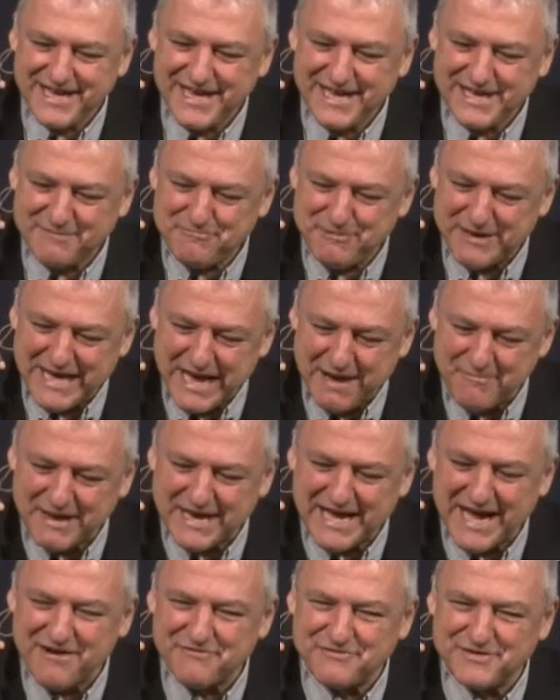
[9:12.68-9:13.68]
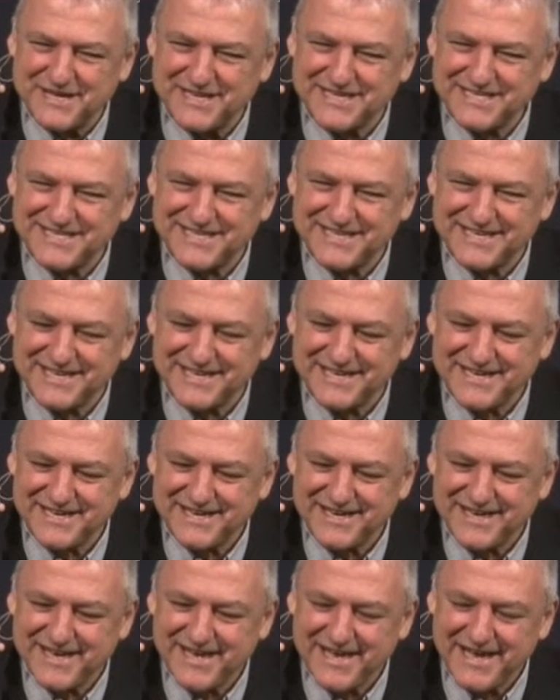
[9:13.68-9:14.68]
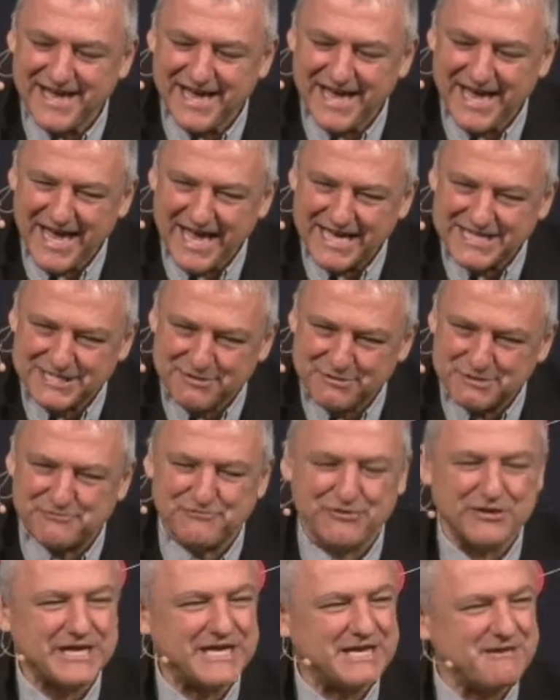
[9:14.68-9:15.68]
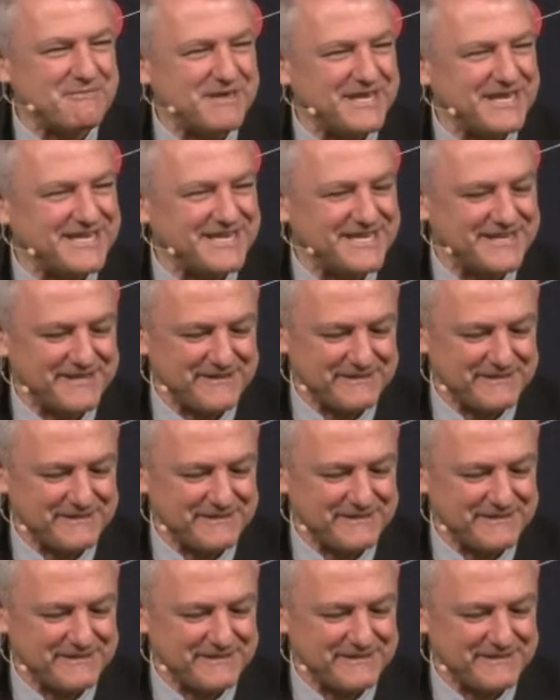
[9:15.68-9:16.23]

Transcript: It had become a covenant and she was fully committed.